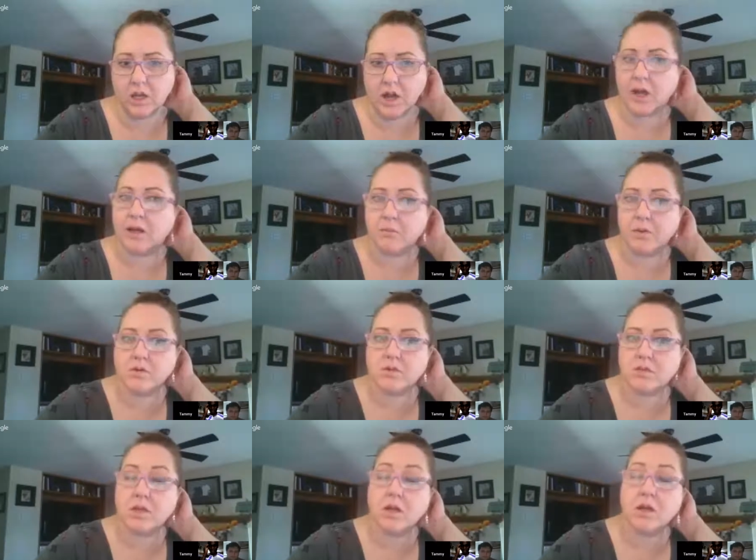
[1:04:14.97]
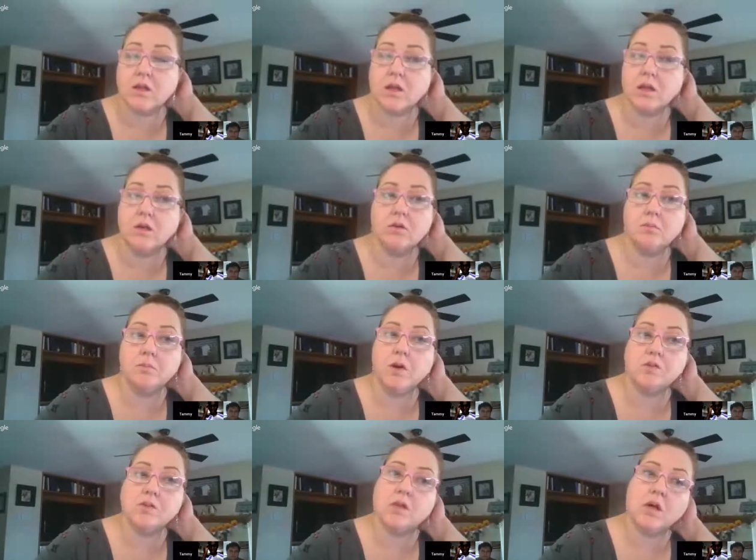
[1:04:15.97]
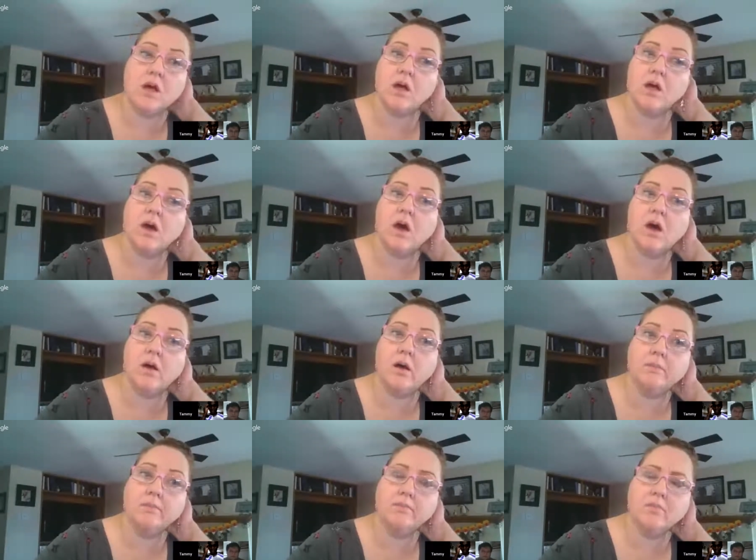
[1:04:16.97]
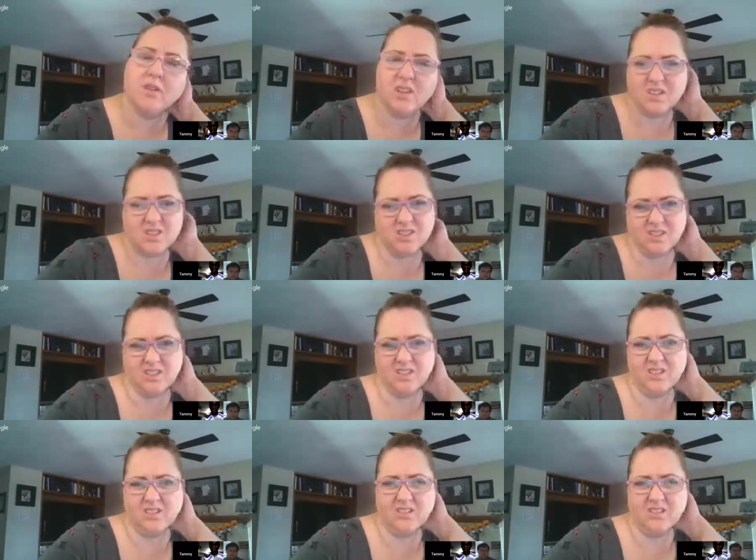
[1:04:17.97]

I can post the link and then you could post the, well, it shouldn't.